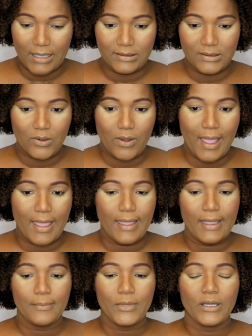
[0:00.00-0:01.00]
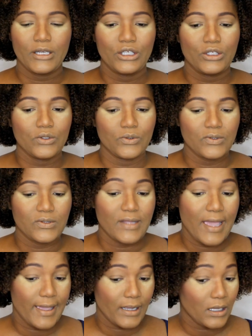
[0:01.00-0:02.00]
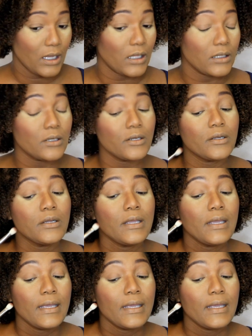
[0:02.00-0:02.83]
And so I am going to use that color